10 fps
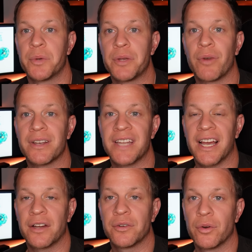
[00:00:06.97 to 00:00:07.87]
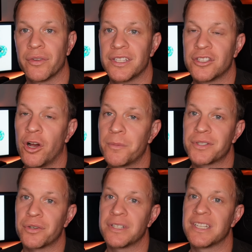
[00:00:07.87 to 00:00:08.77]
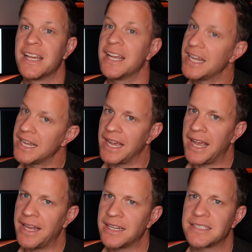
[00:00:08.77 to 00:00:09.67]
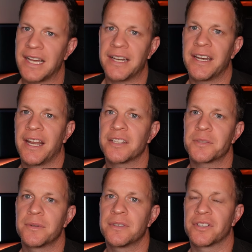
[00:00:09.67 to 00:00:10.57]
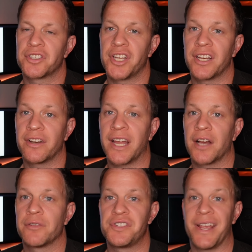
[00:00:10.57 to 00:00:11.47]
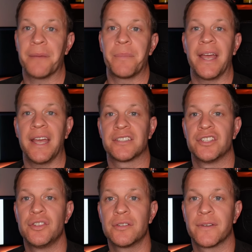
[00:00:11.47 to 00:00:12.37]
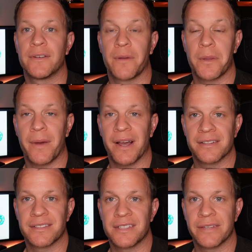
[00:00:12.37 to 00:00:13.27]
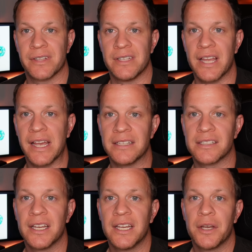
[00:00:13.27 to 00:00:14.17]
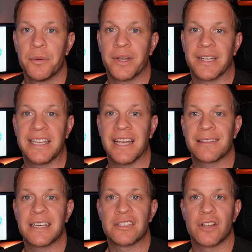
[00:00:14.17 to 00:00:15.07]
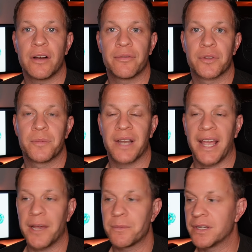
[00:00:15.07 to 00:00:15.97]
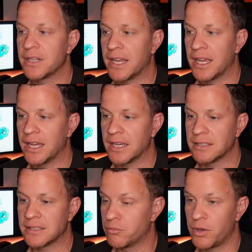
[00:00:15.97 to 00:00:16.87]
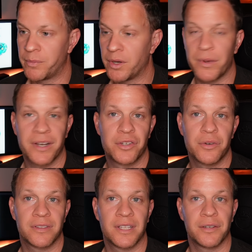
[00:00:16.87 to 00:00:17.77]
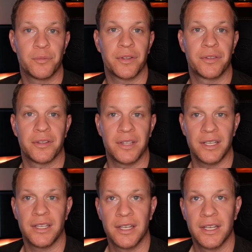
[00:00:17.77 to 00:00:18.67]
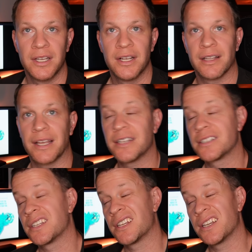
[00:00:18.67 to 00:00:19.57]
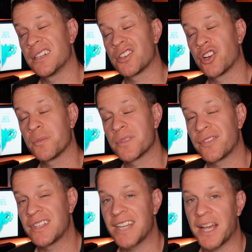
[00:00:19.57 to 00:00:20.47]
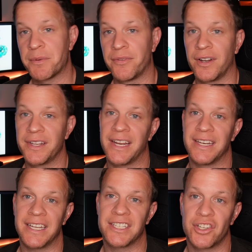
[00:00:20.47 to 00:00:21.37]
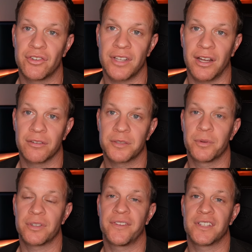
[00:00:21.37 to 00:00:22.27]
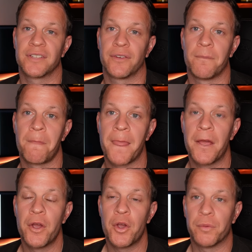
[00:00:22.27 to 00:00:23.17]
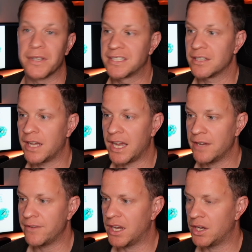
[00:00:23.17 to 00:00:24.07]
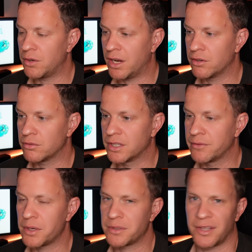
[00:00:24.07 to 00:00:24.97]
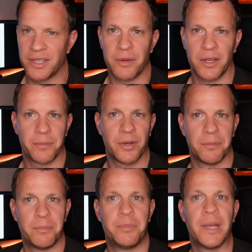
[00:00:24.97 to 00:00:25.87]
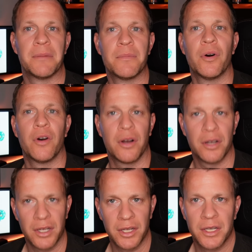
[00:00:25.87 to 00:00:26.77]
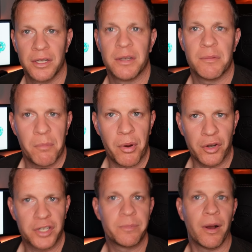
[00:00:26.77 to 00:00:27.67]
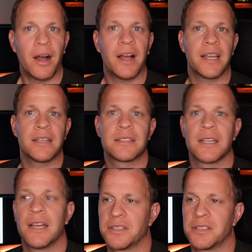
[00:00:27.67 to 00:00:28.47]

We run down all of the top stories and exciting announcements shared on our jam-packed newsfeed from the past 7 days. We're going to kick things off with a bit of admin, and what better way to do it than with the latest in terms of the Stack Pavilion and next year's Arnold Sports Festival. We still have our Arnold giveaway, which I think we're going to put a bit more push behind.